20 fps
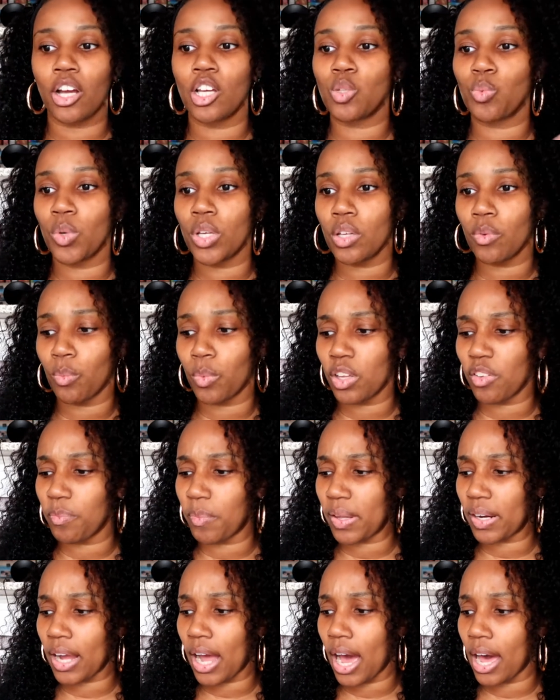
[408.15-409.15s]
because
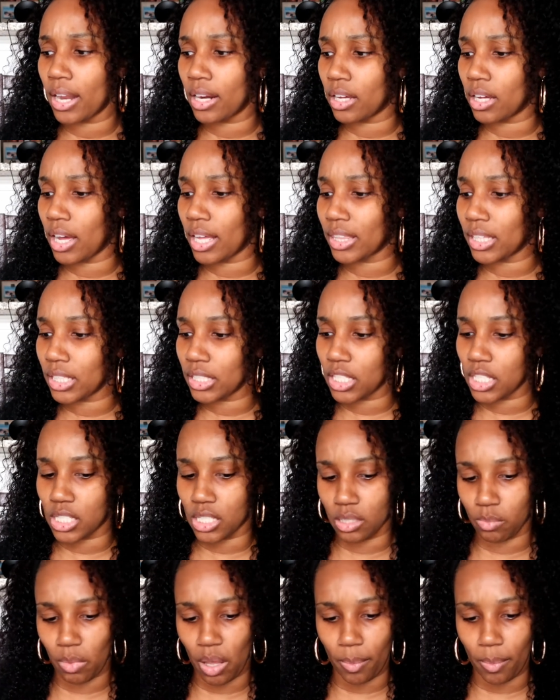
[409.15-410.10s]
we've been kind of, I think this is